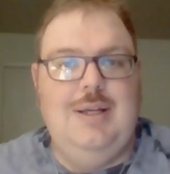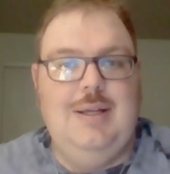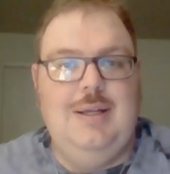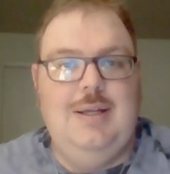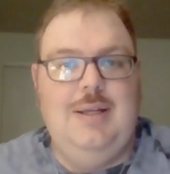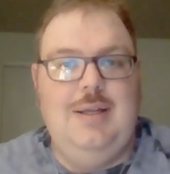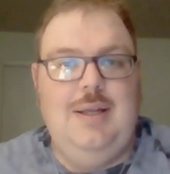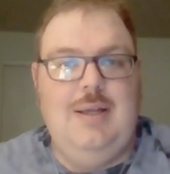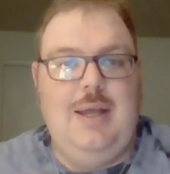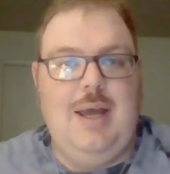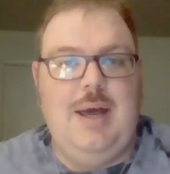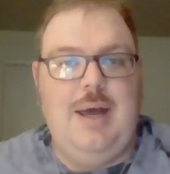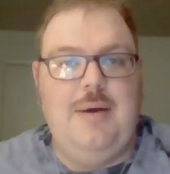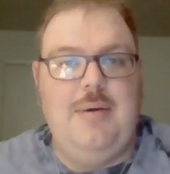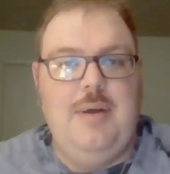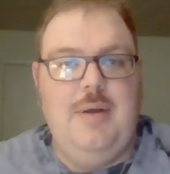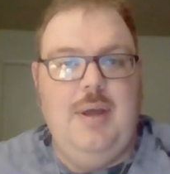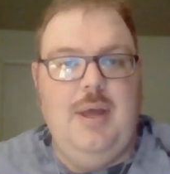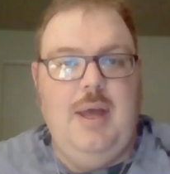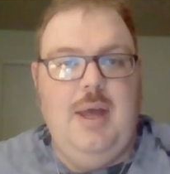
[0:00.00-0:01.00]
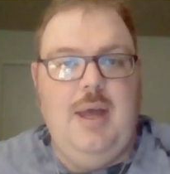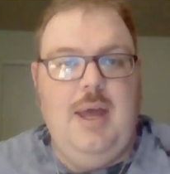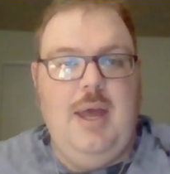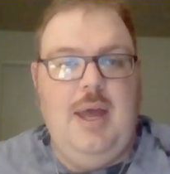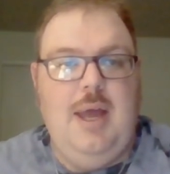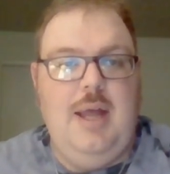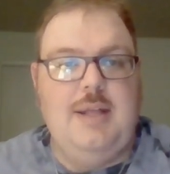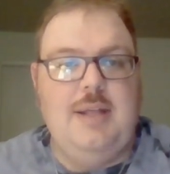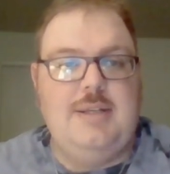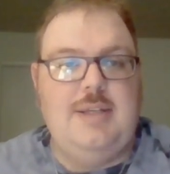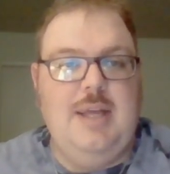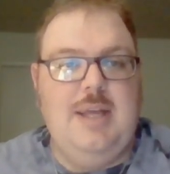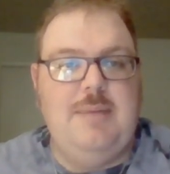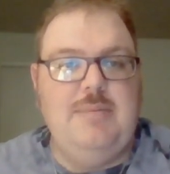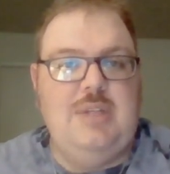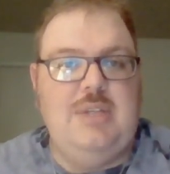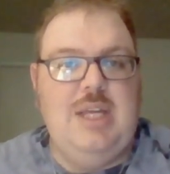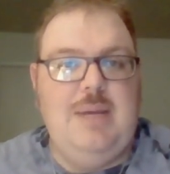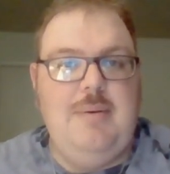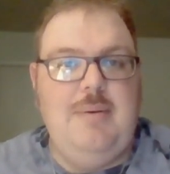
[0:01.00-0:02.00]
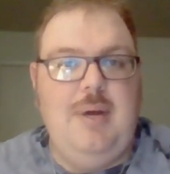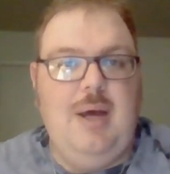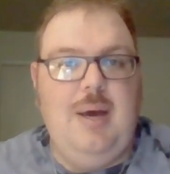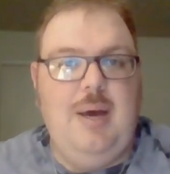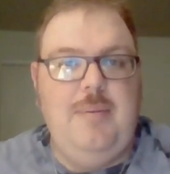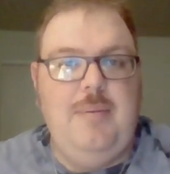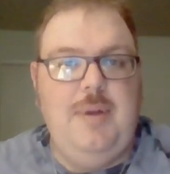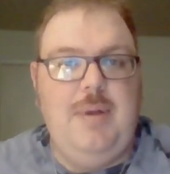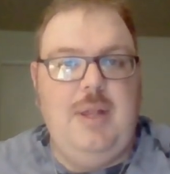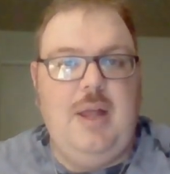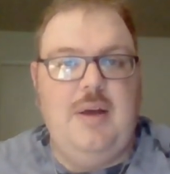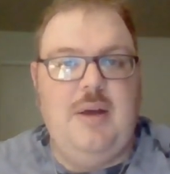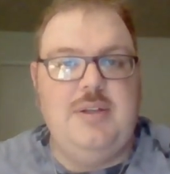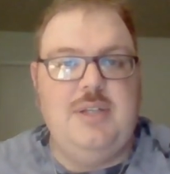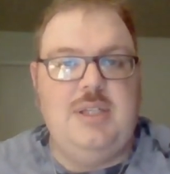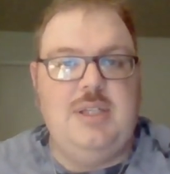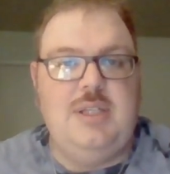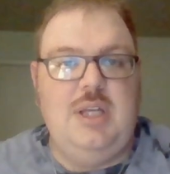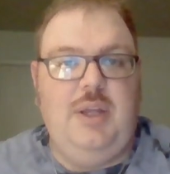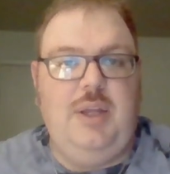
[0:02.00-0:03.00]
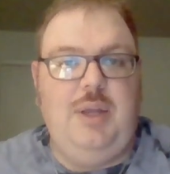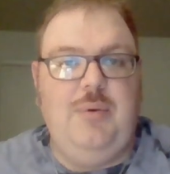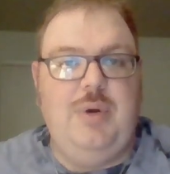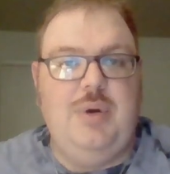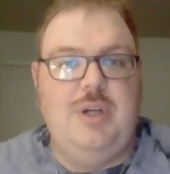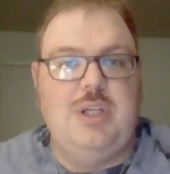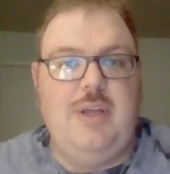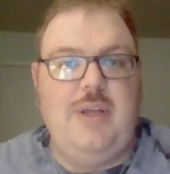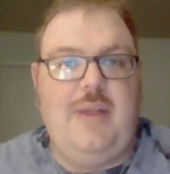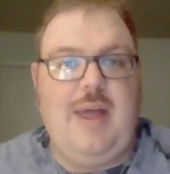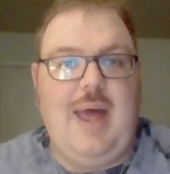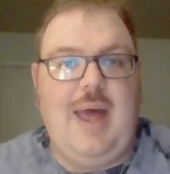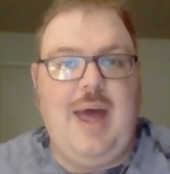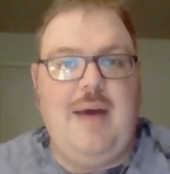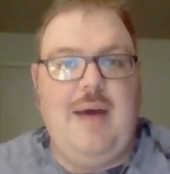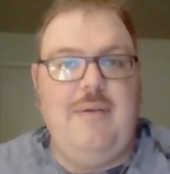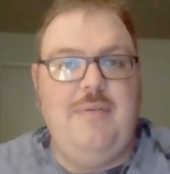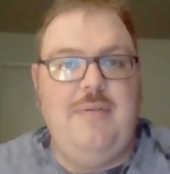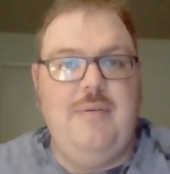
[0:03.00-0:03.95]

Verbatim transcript: yeah. It's them teaming up. Now, is this the only one show they have?